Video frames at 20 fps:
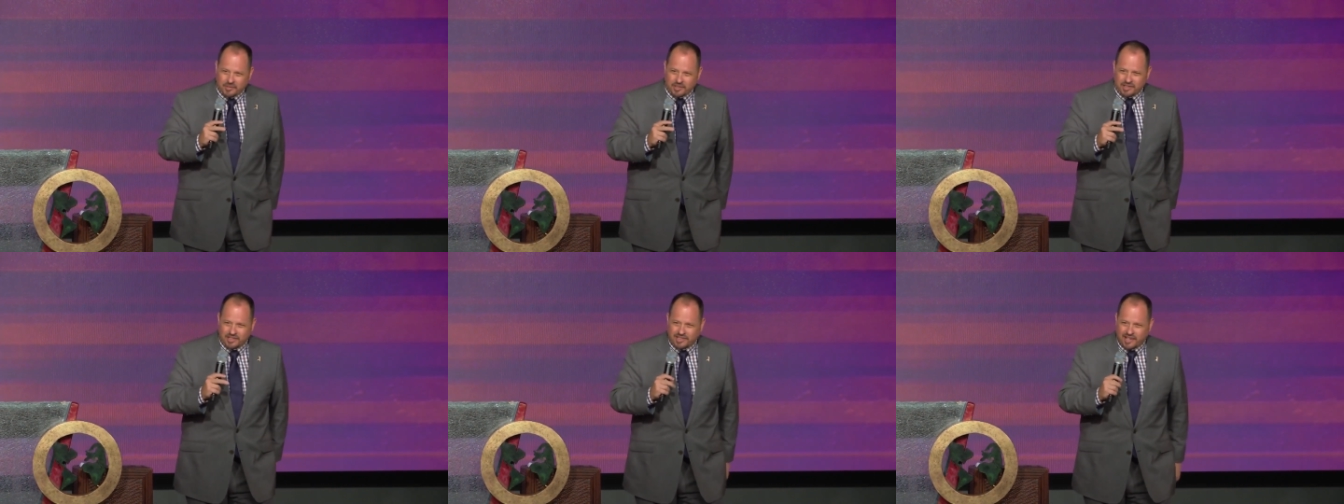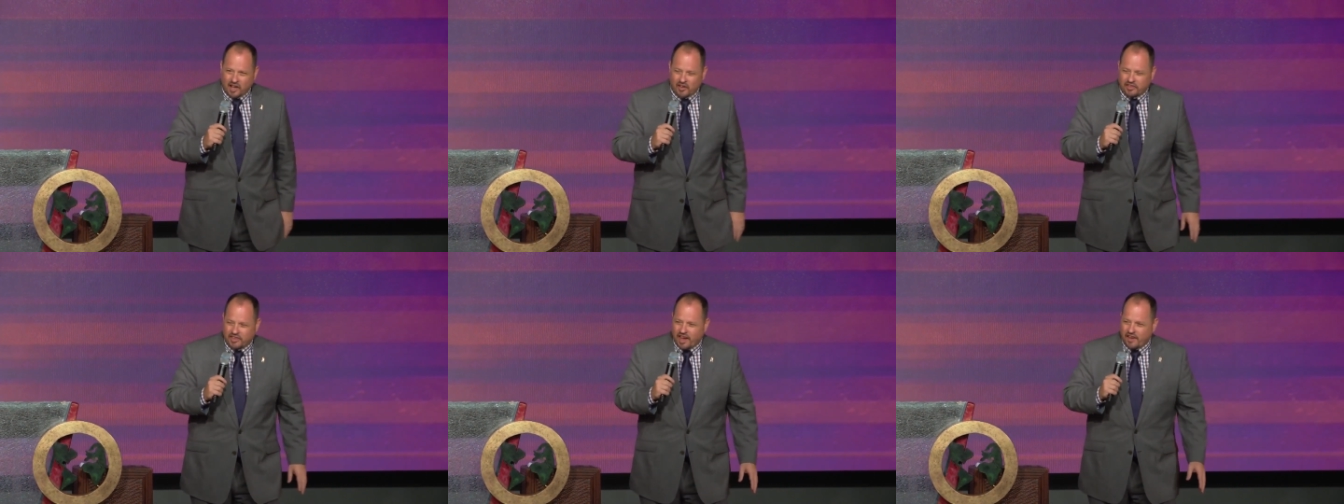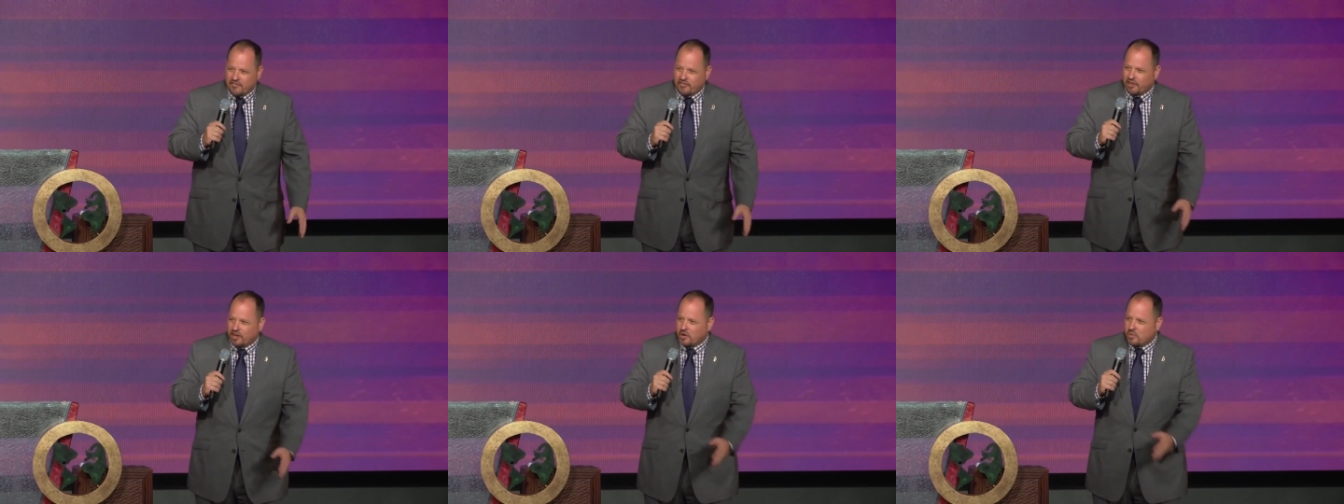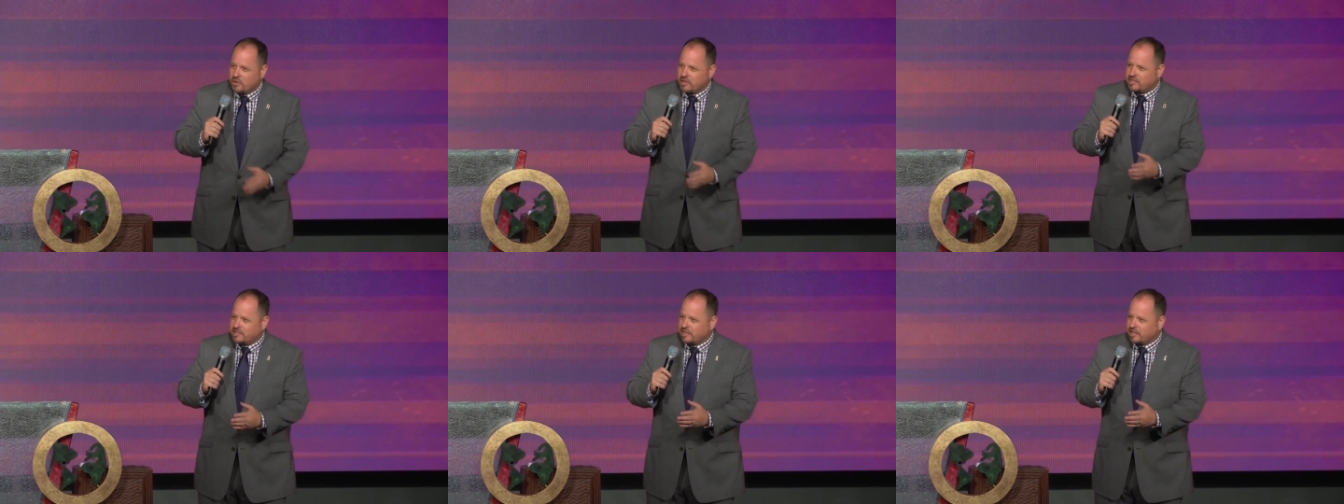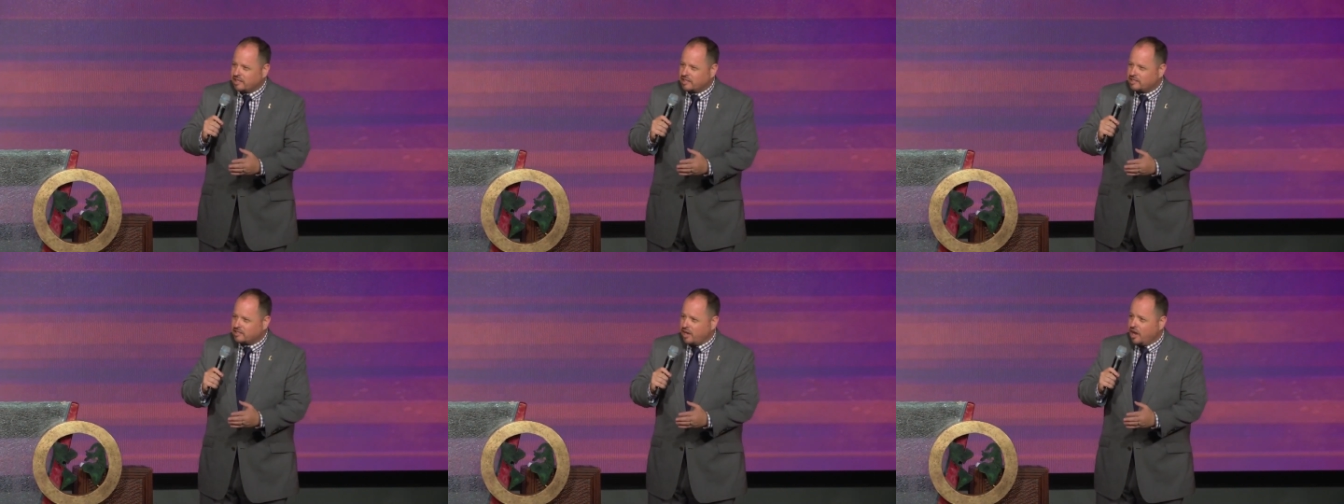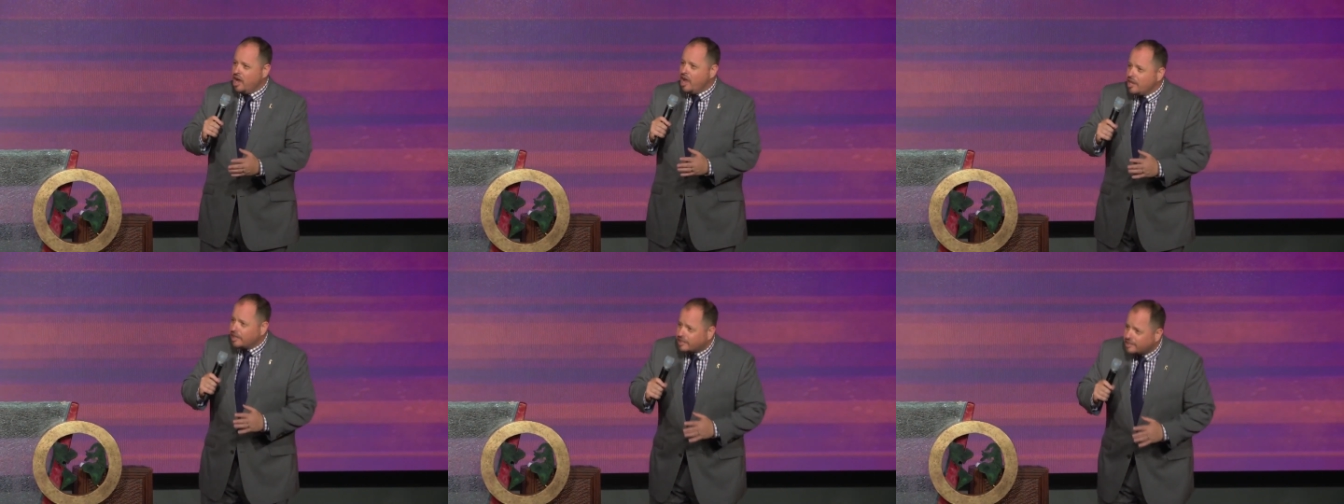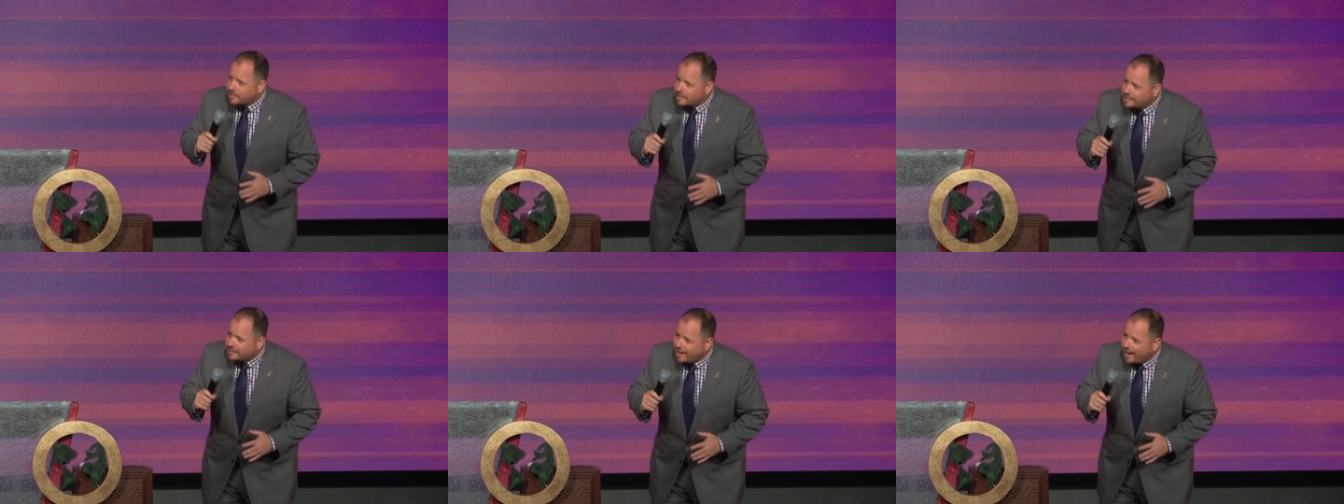In South Africa, we sing a song
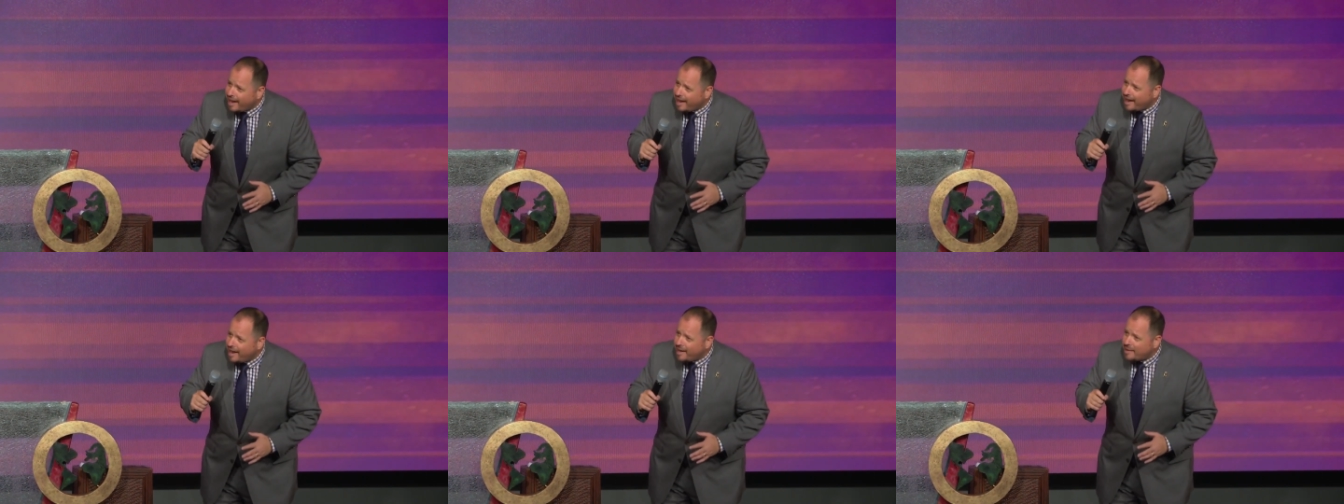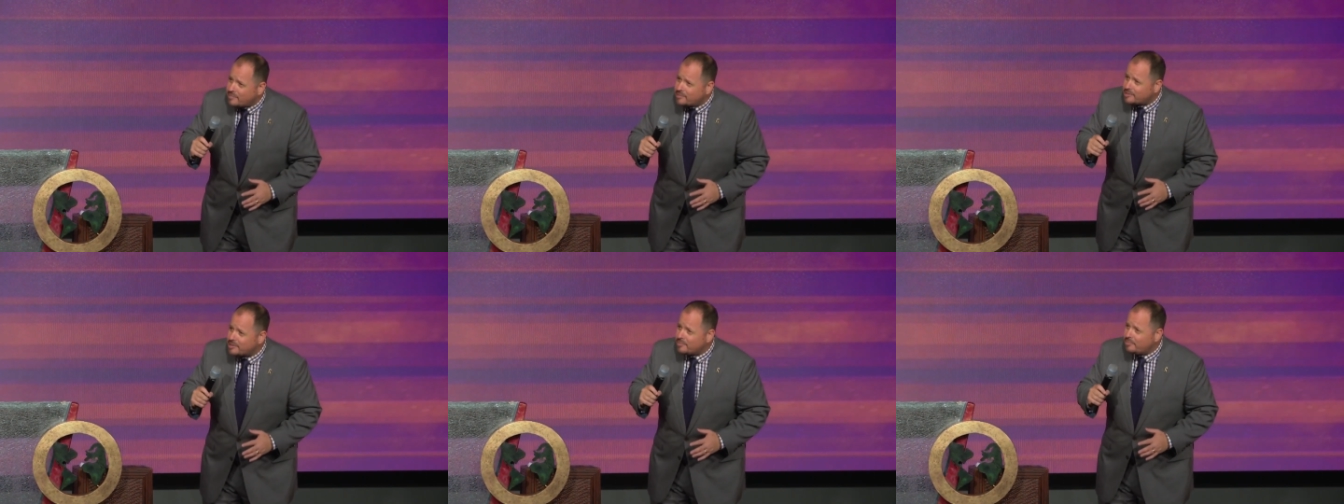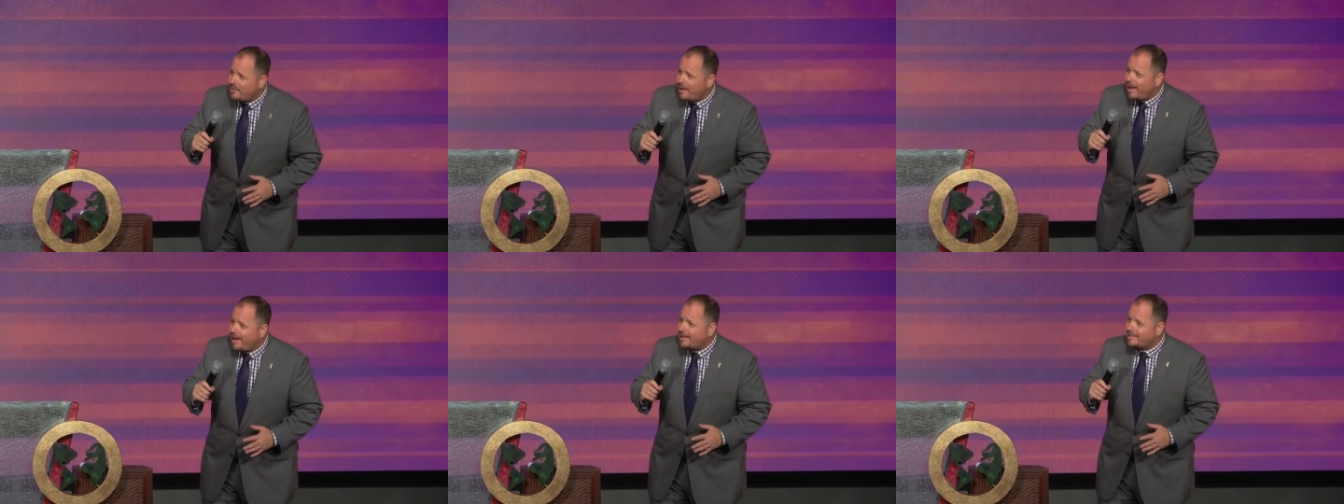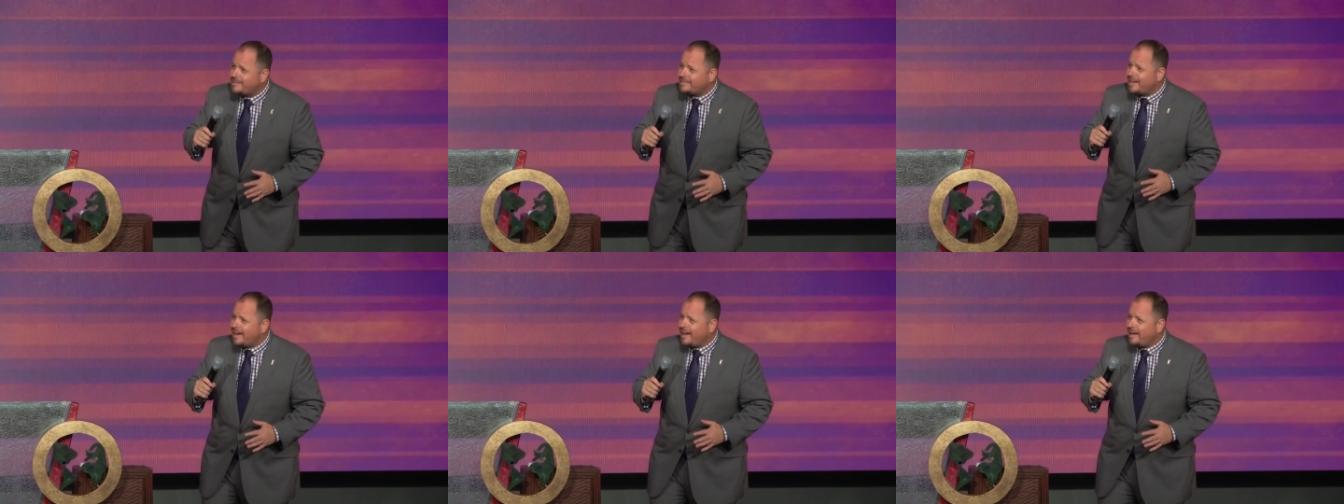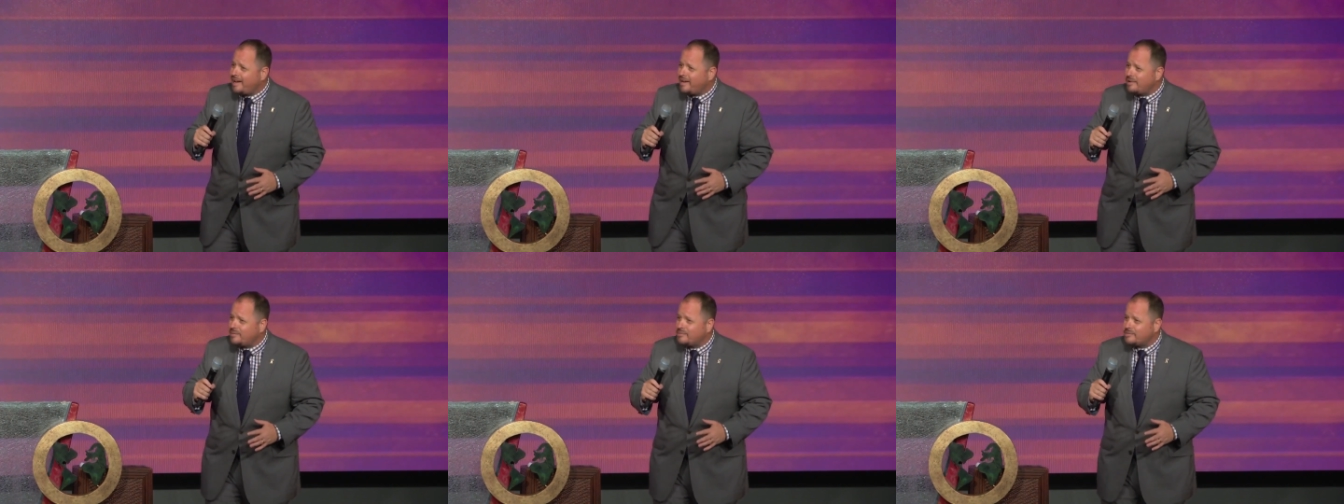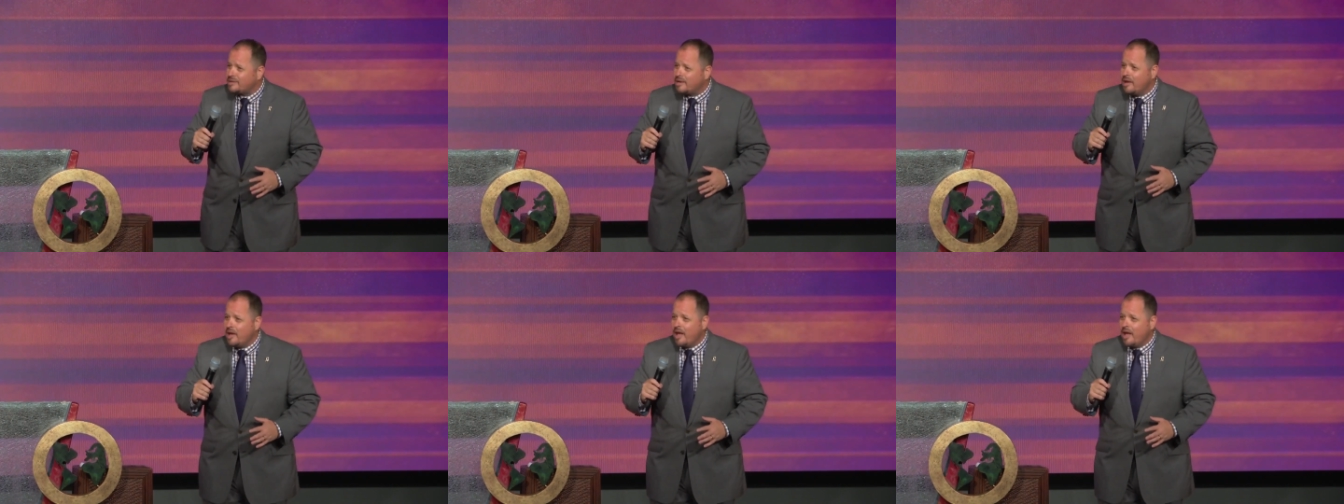Good times or bad times,